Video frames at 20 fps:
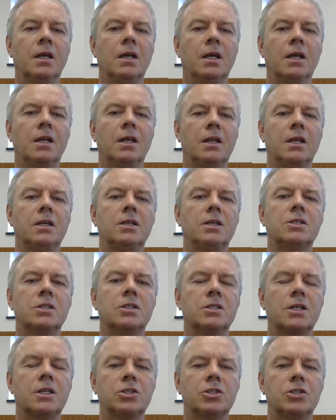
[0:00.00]
these is I
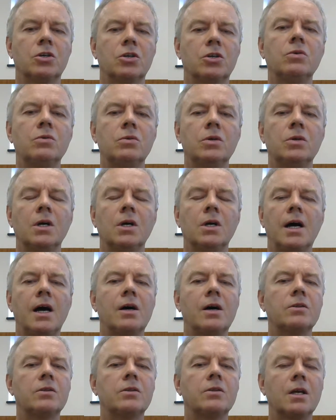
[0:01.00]
show how
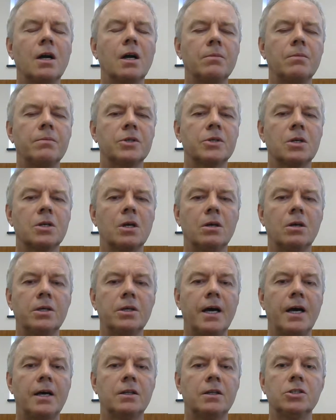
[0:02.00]
they encompass all
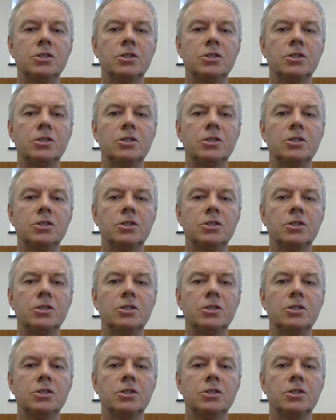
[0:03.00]
knowledge.